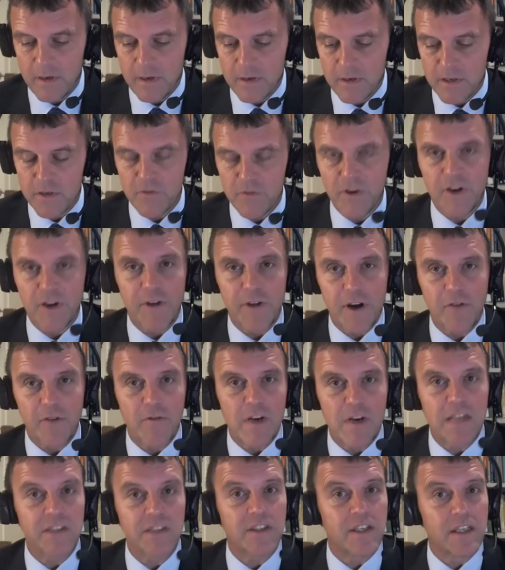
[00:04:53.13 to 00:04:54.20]
triggering
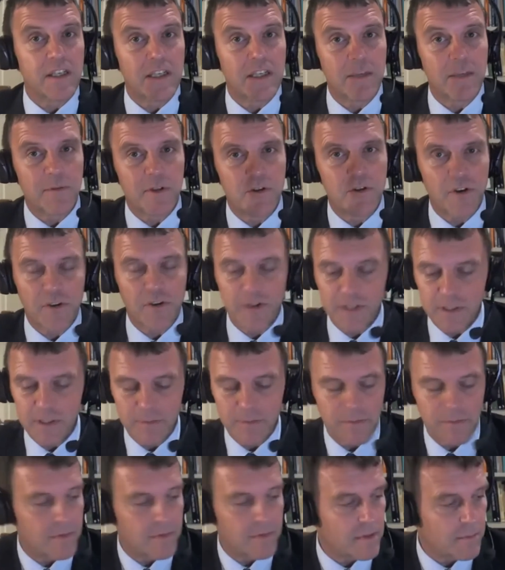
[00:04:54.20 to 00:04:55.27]
risk and in terms of triggering
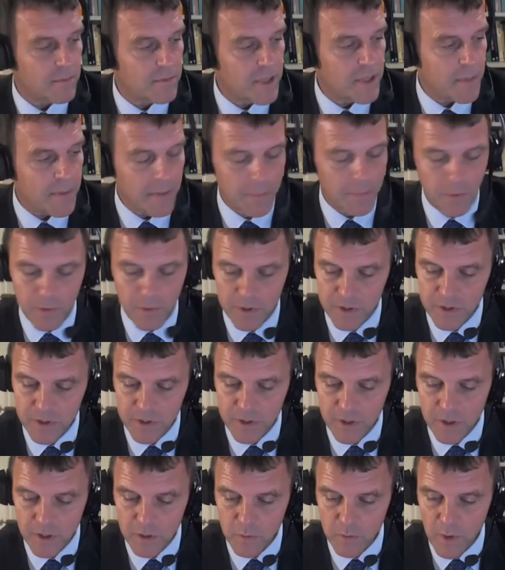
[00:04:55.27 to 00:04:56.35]
some tipping points
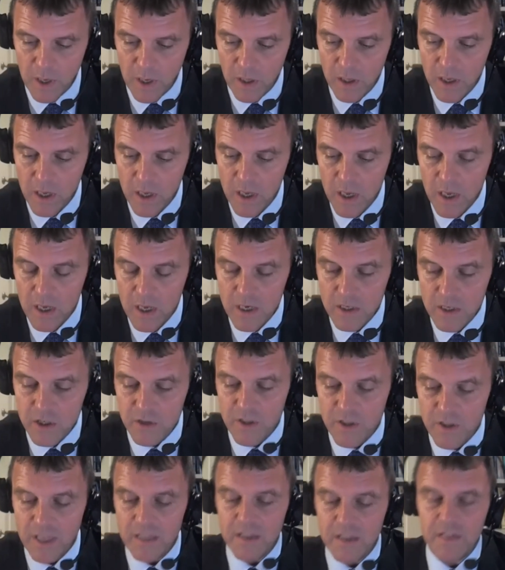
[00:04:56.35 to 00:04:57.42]
as well. So
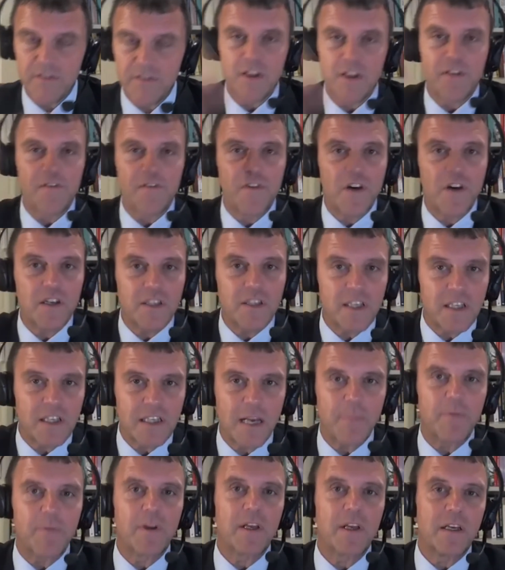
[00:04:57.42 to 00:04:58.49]
so the first thing that's
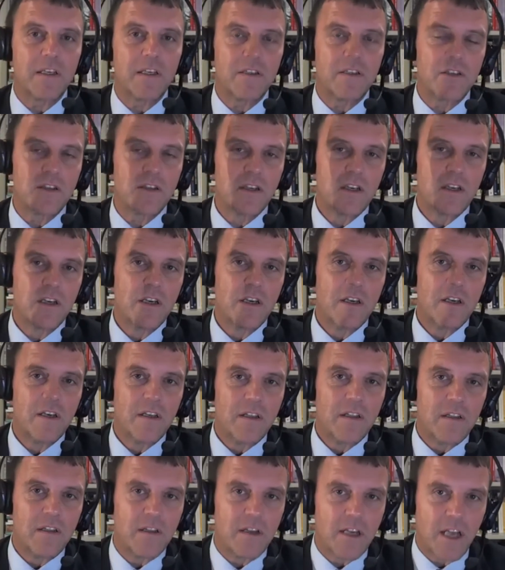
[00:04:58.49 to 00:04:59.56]
happening is
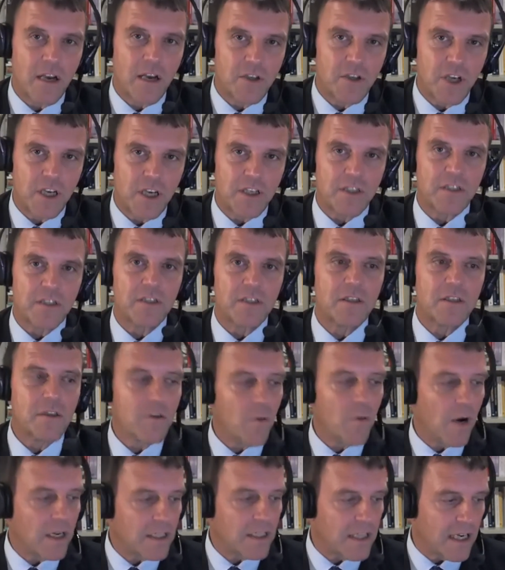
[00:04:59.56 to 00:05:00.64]
the negotiations,
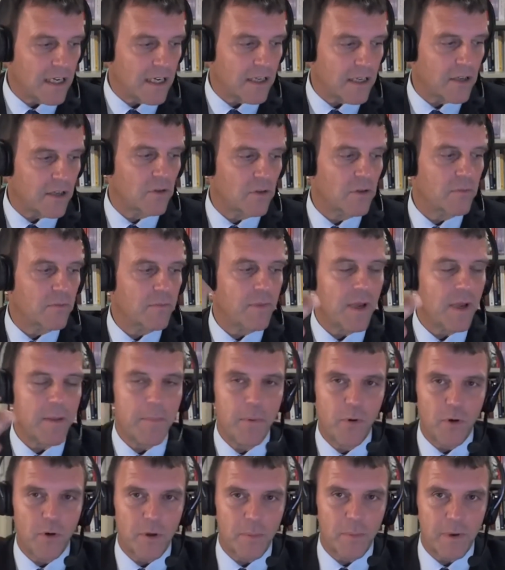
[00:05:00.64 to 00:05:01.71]
quite technical but
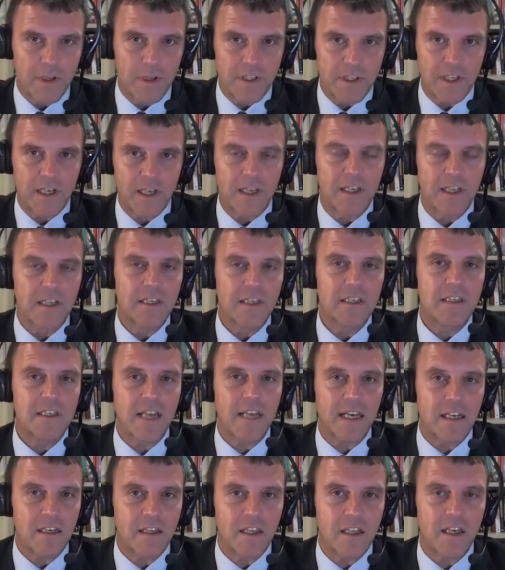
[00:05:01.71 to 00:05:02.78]
important politically.
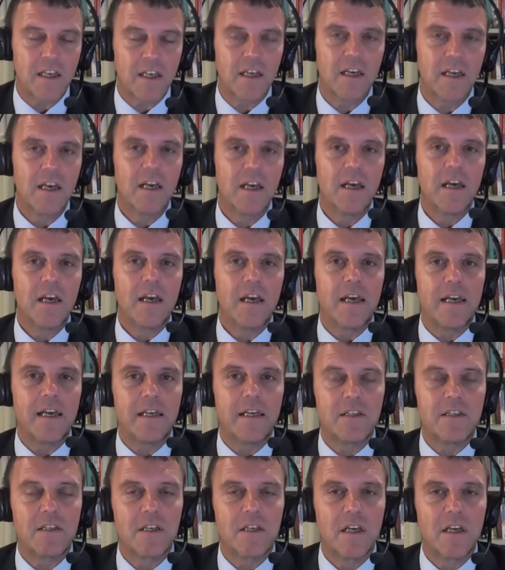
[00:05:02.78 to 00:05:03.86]
Second thing
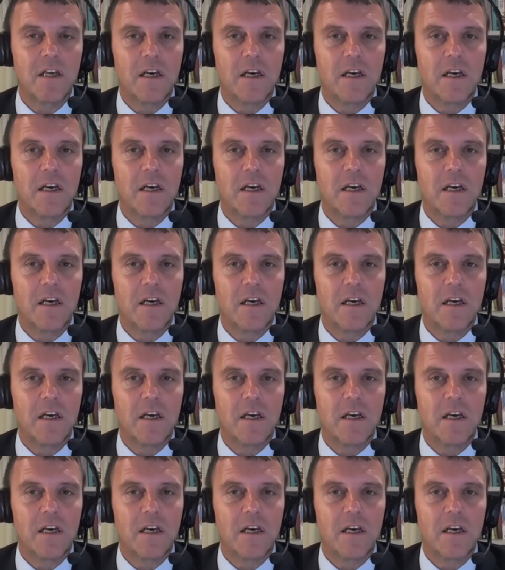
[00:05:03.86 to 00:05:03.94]
is